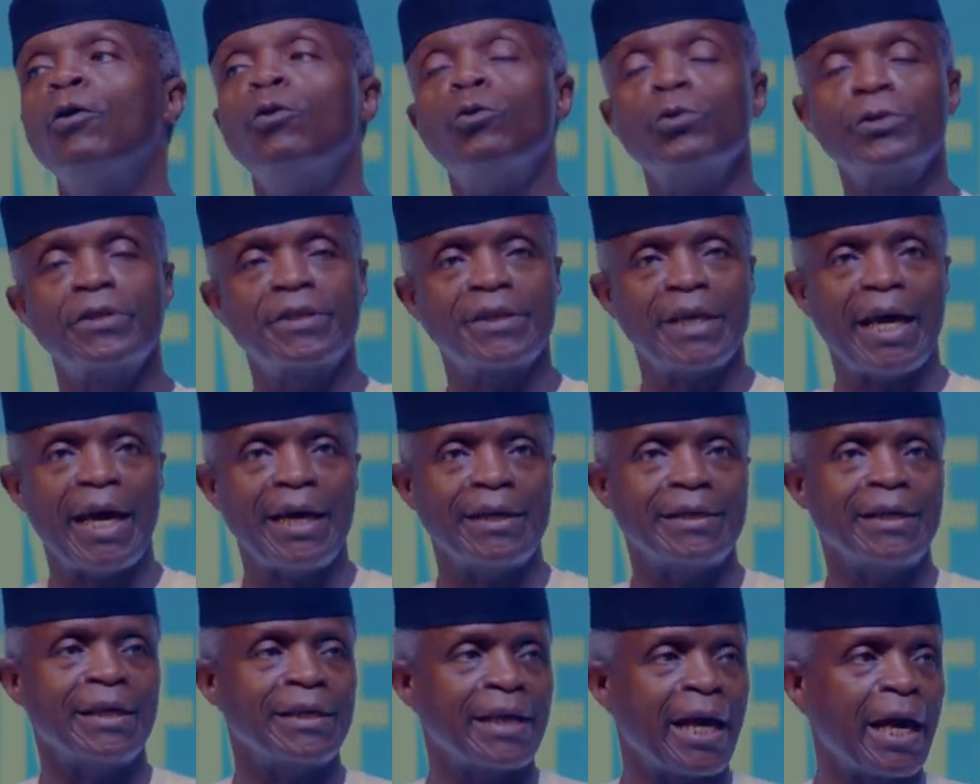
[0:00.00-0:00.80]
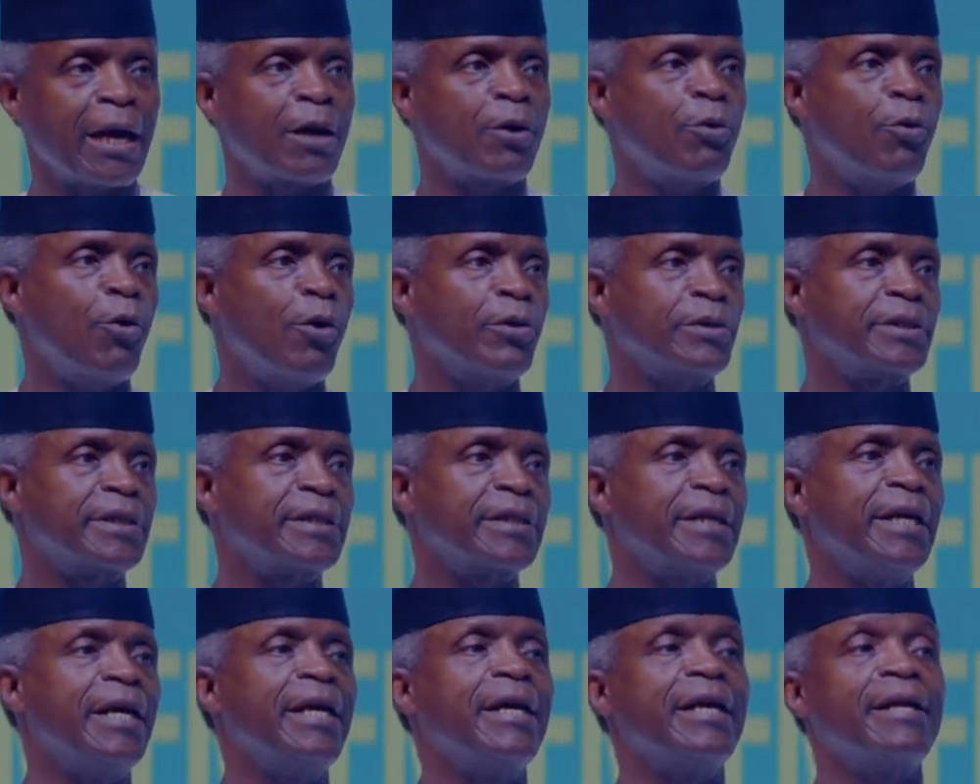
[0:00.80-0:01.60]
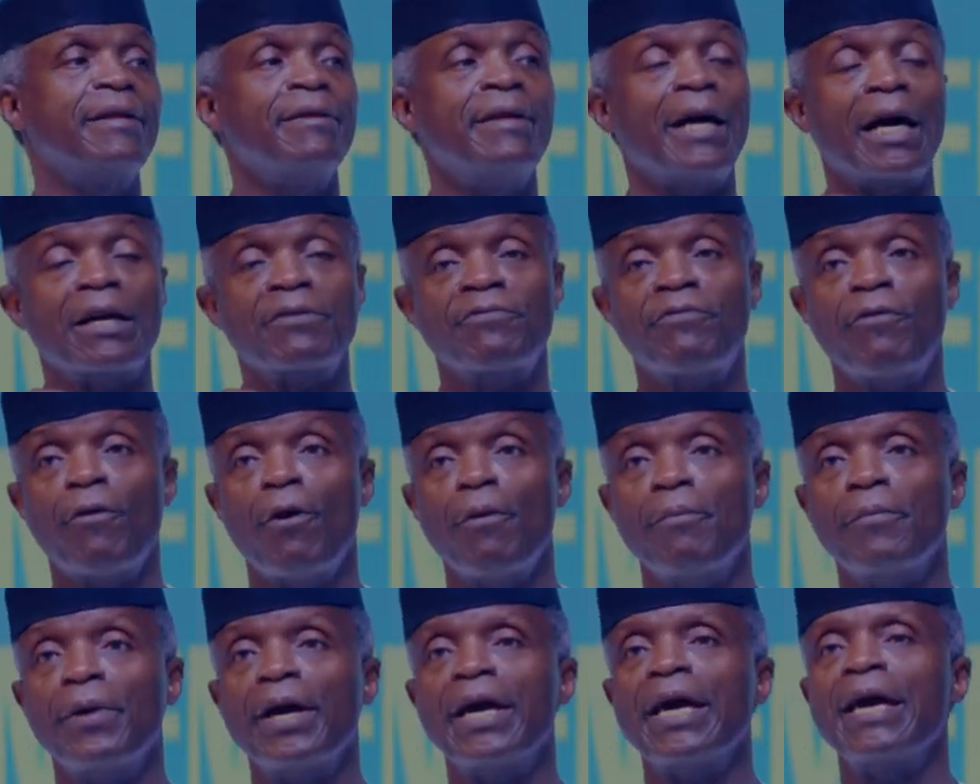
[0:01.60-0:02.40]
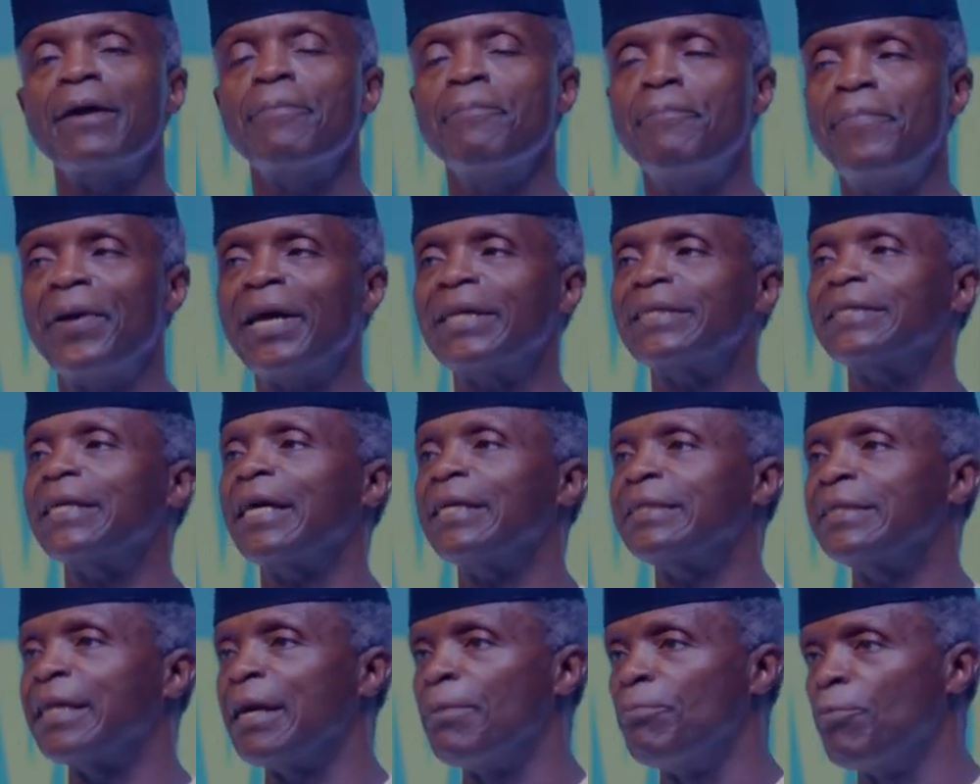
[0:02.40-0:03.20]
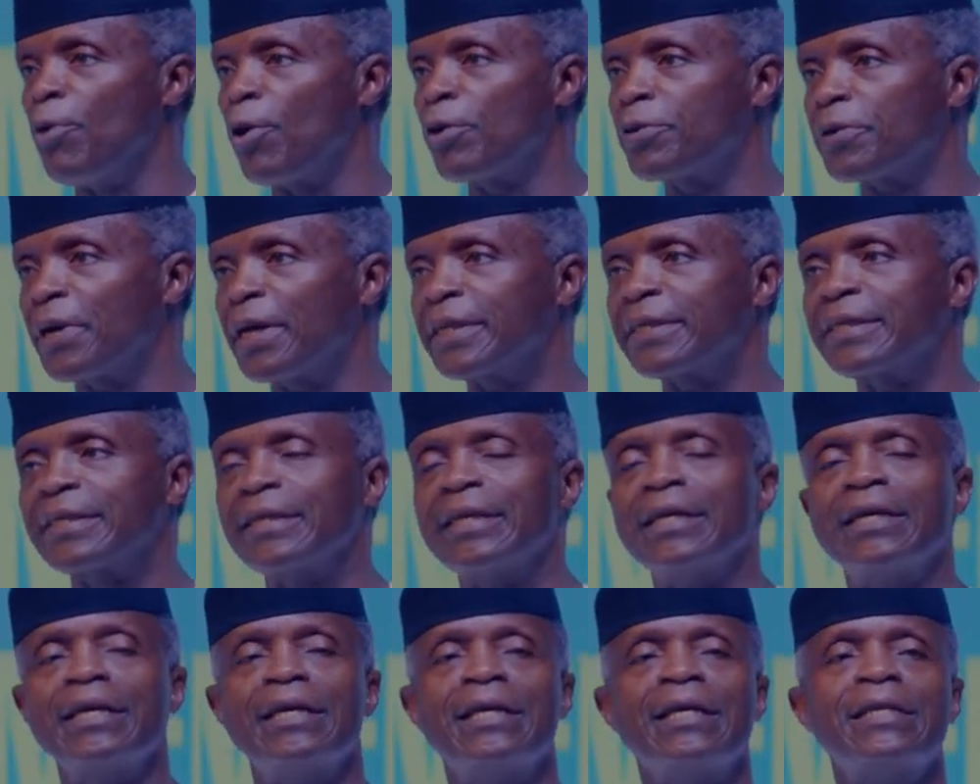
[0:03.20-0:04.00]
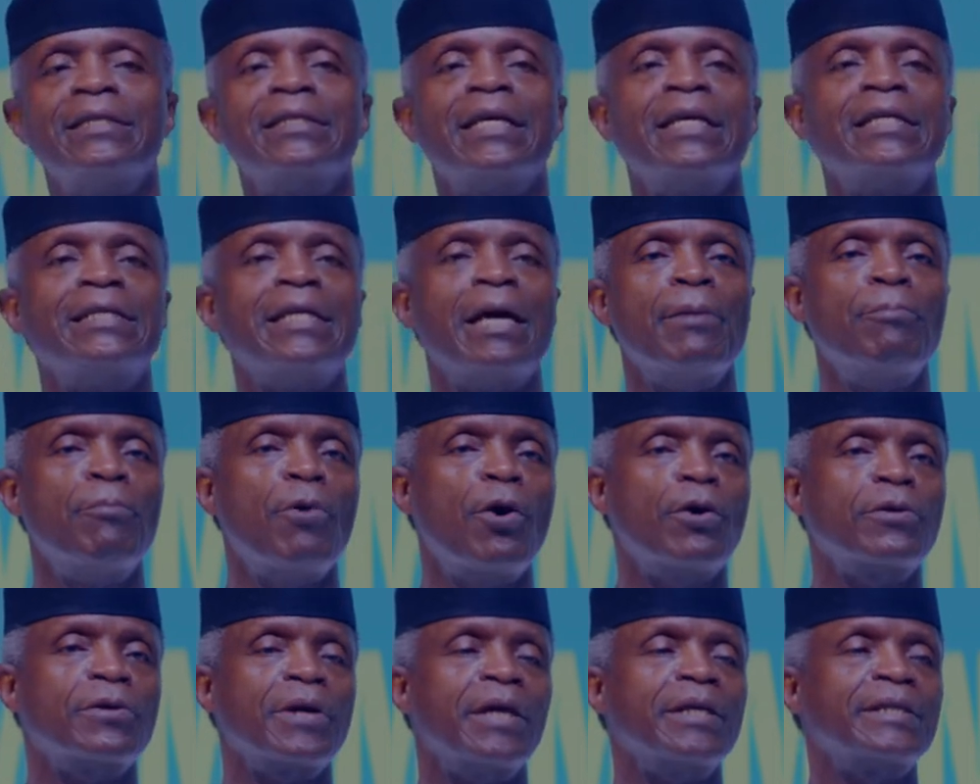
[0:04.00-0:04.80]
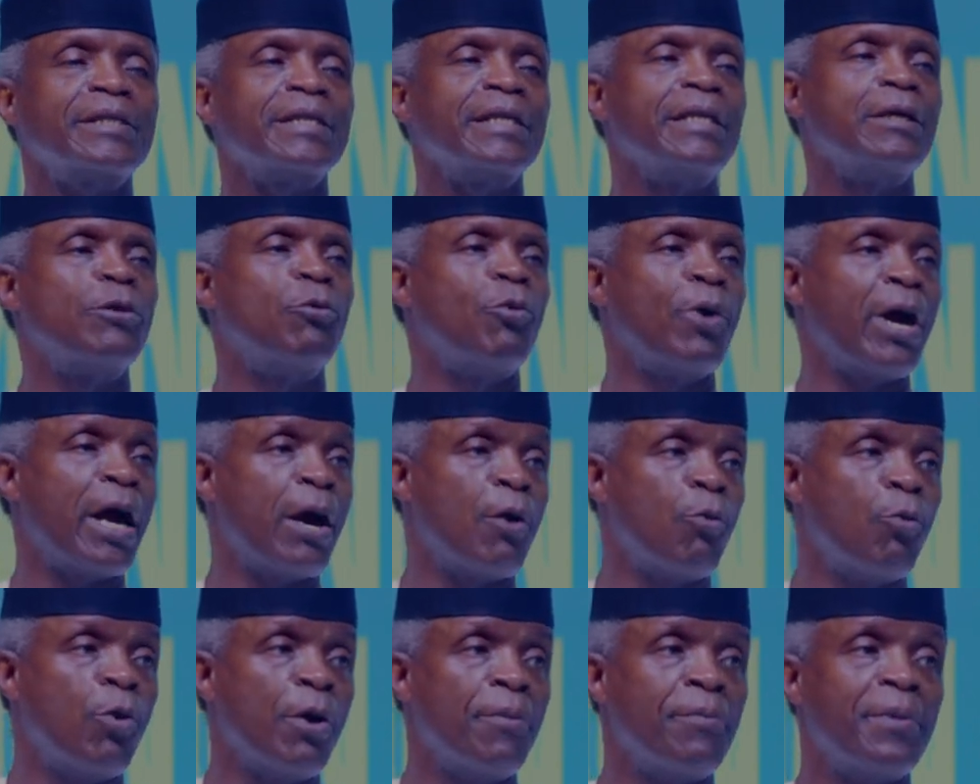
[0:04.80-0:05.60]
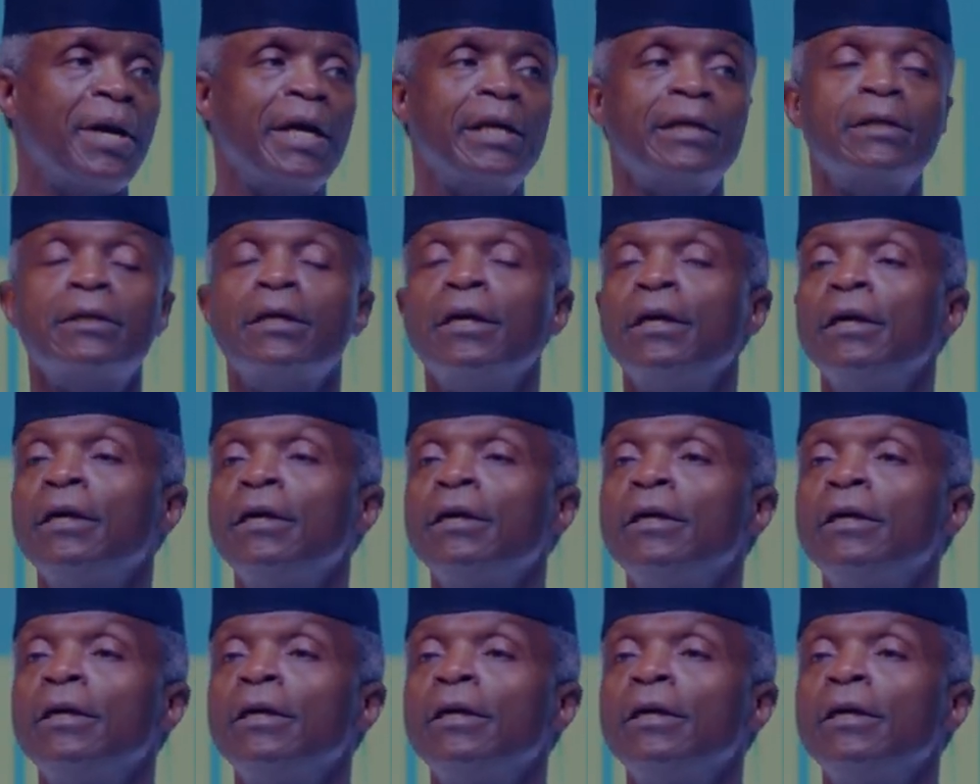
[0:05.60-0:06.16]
who said, and I quote, that from a better democracy is a democracy where women